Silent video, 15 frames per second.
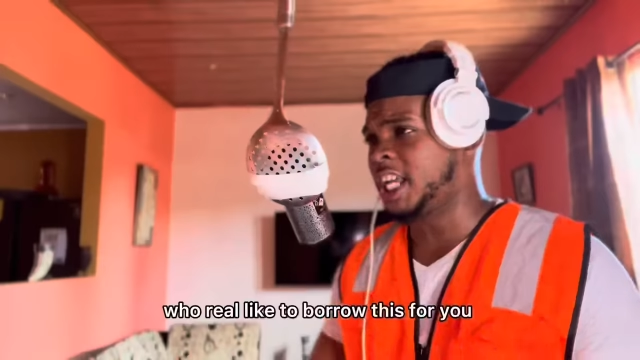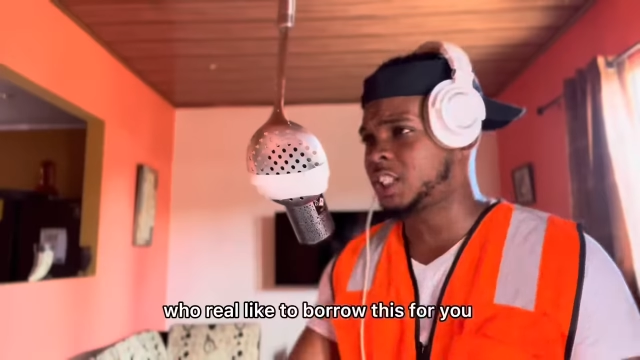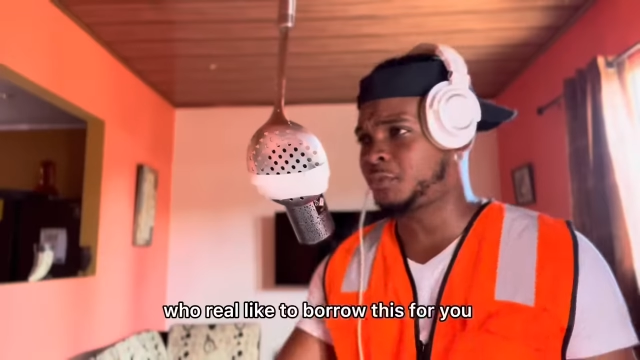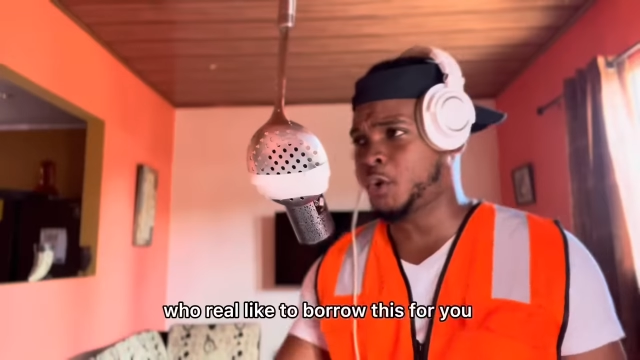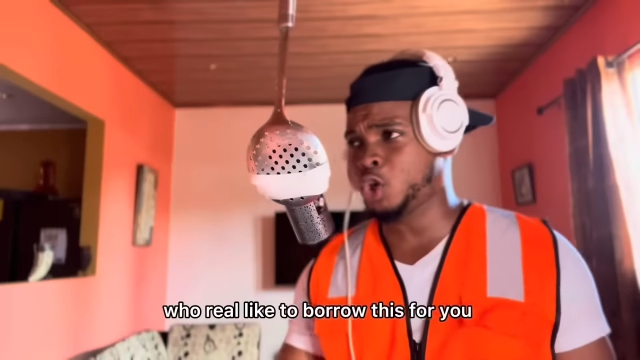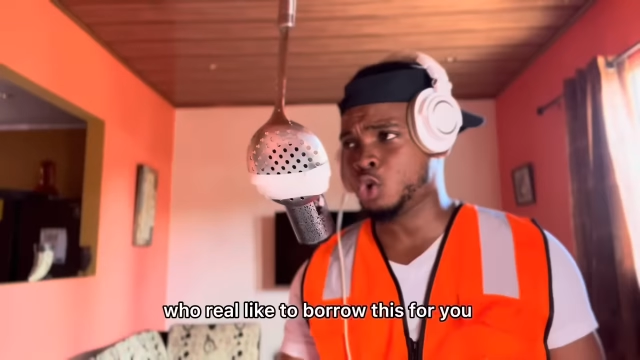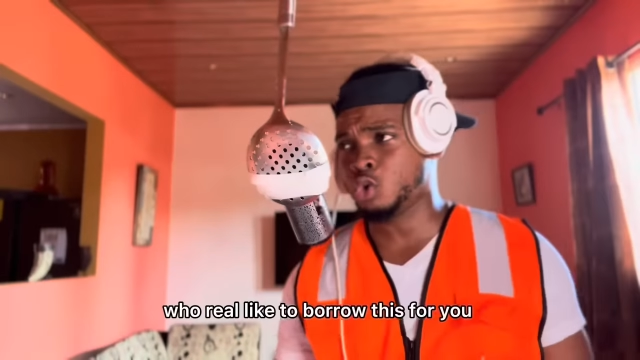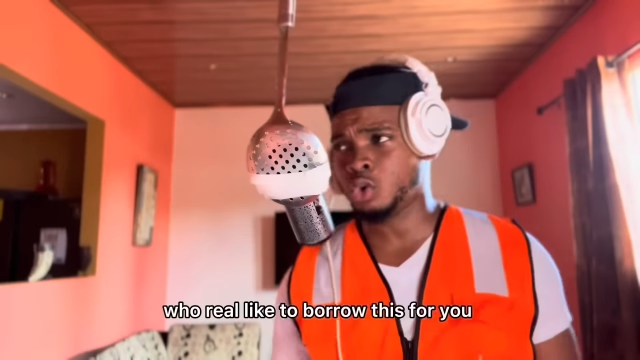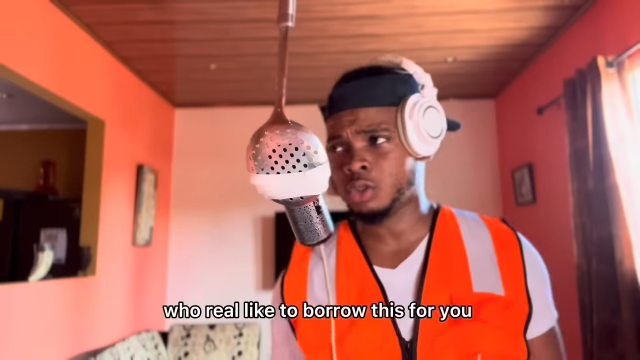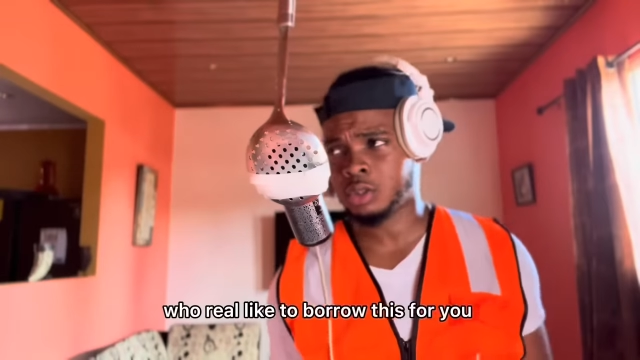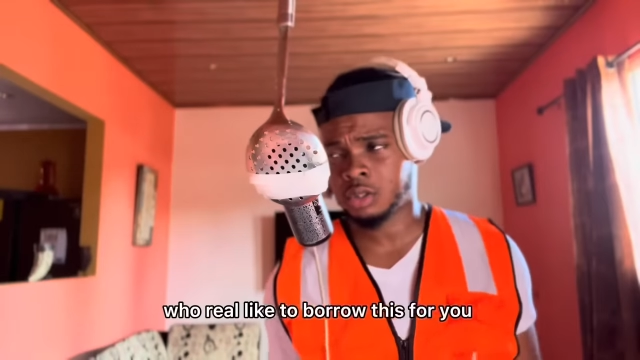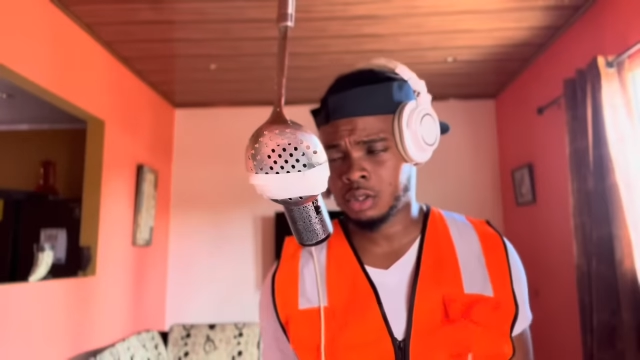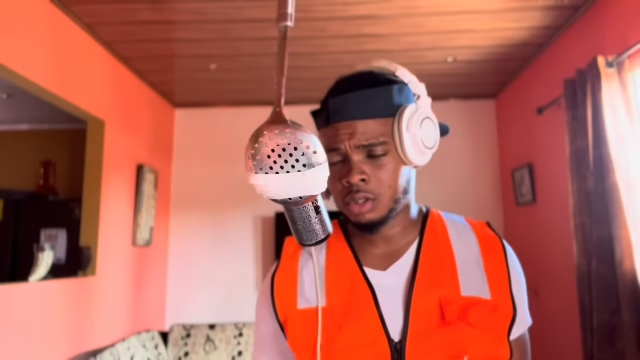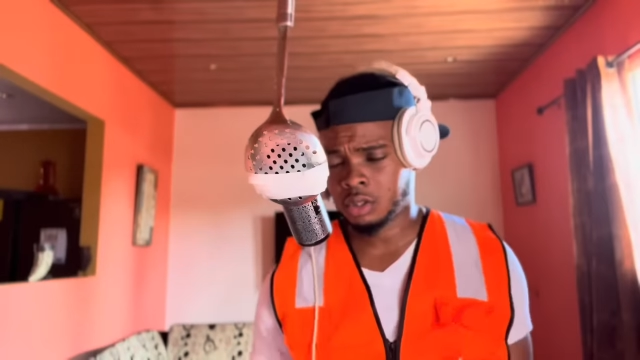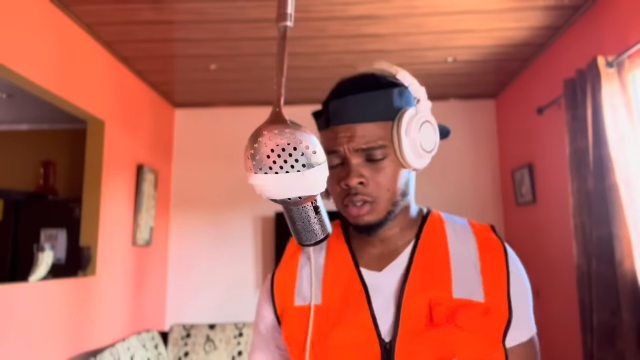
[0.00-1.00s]
this for you.
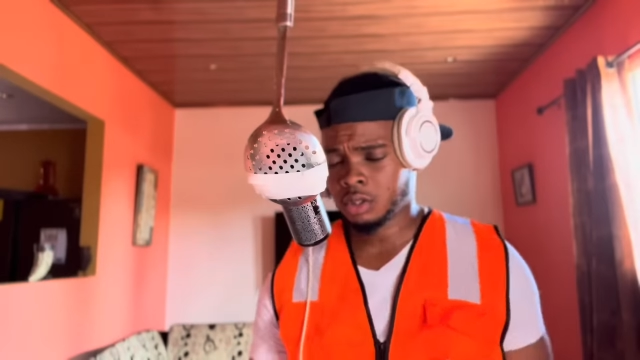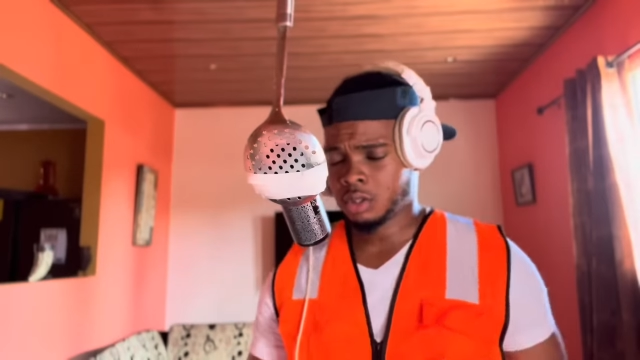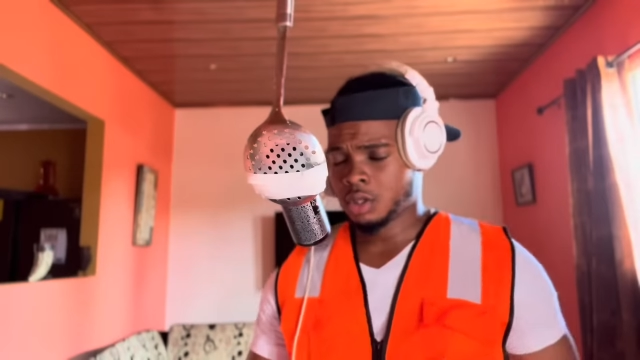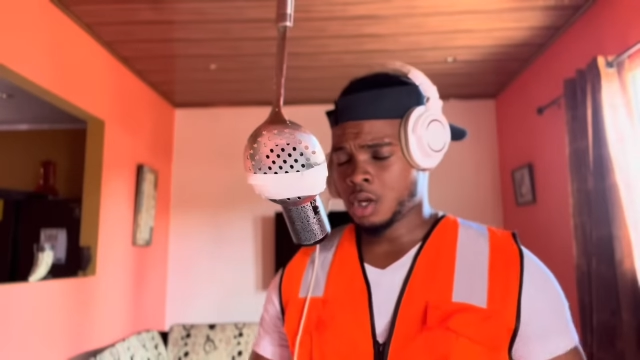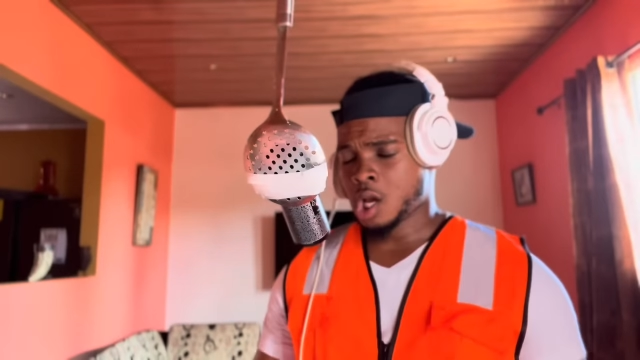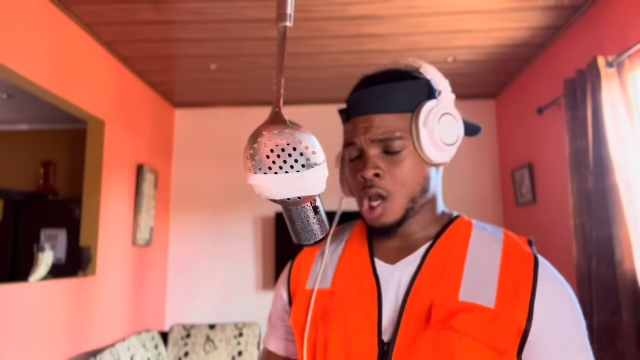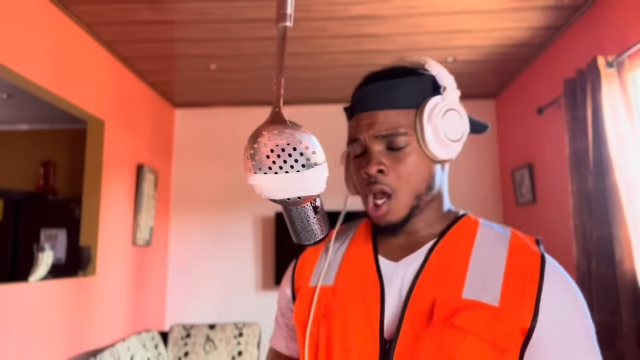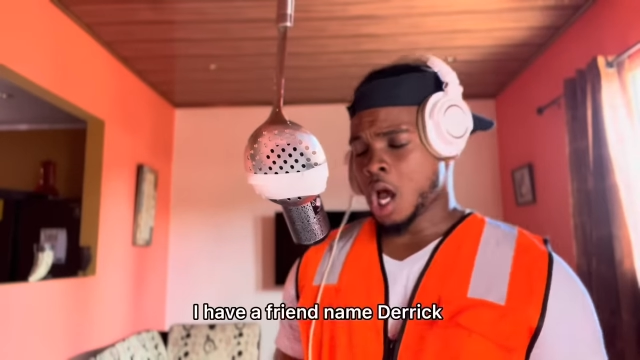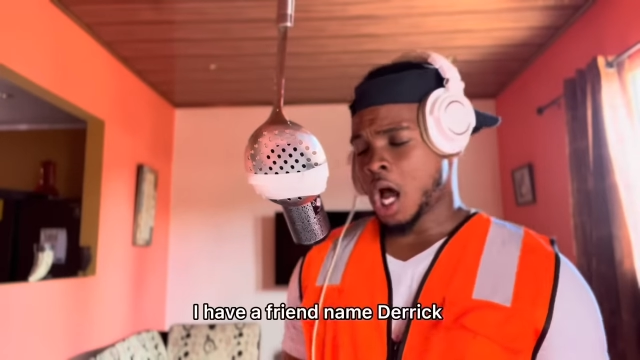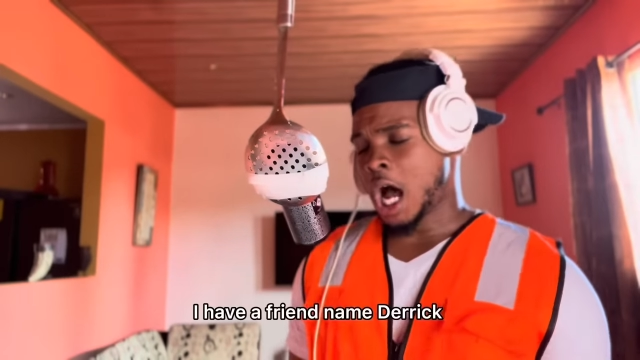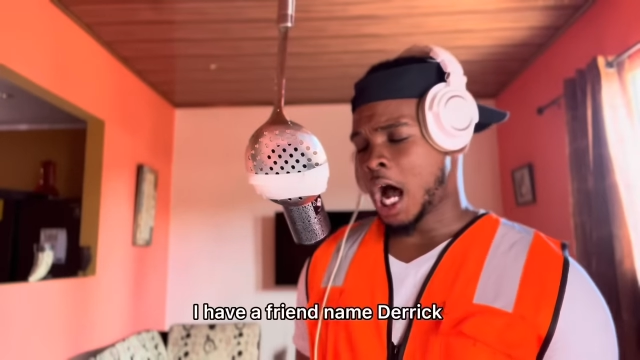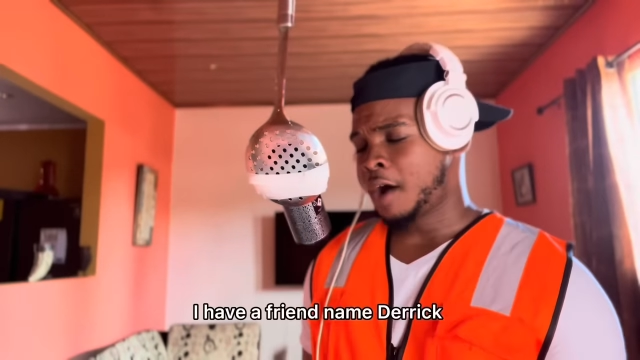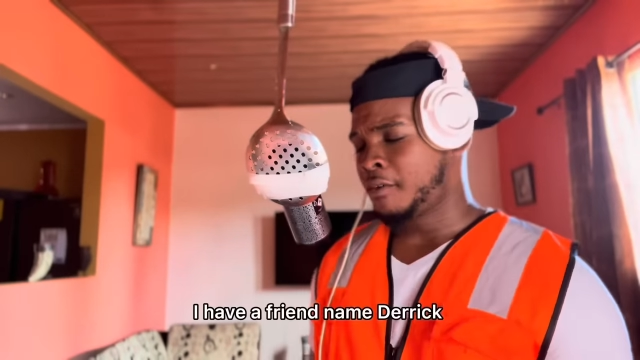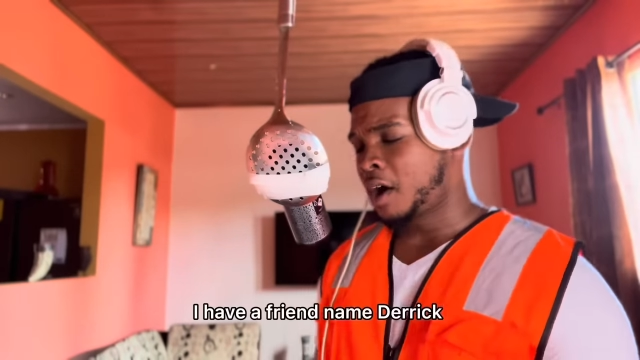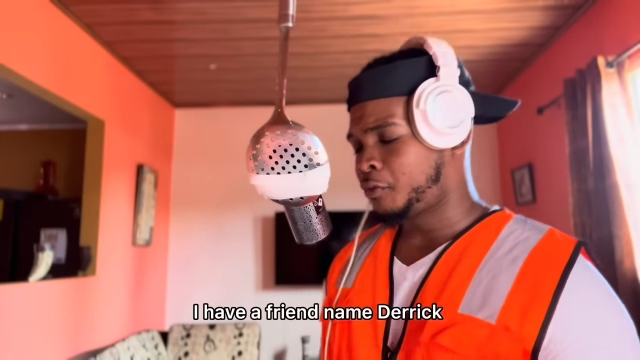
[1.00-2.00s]

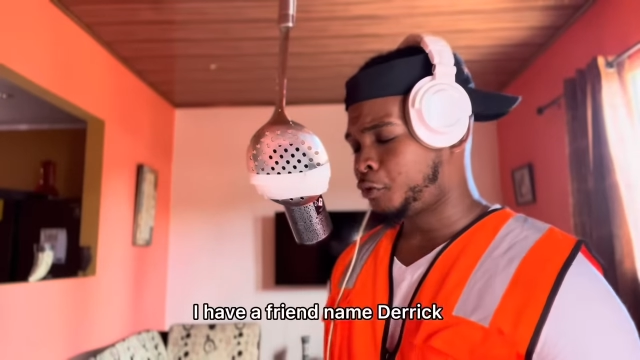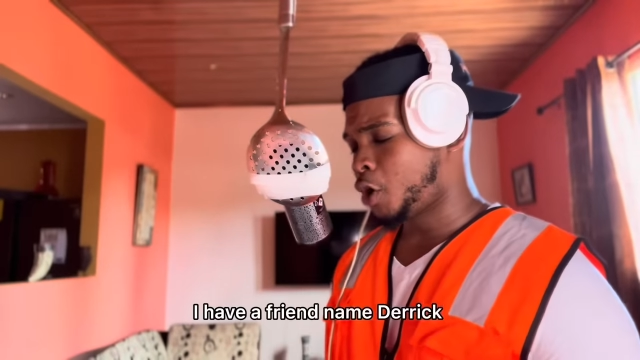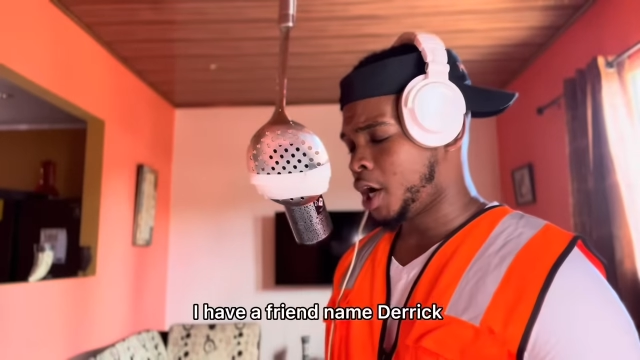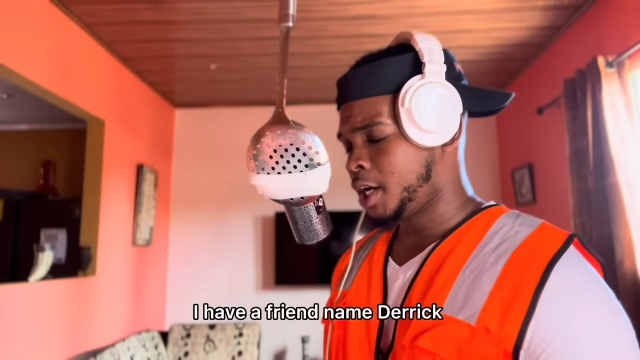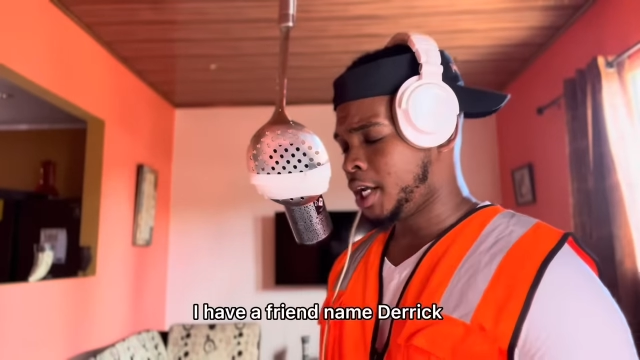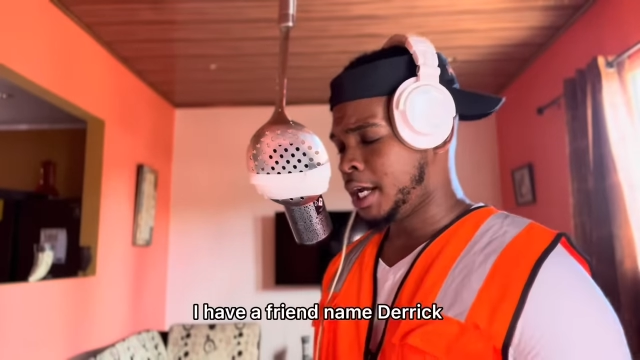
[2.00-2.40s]
I have a friend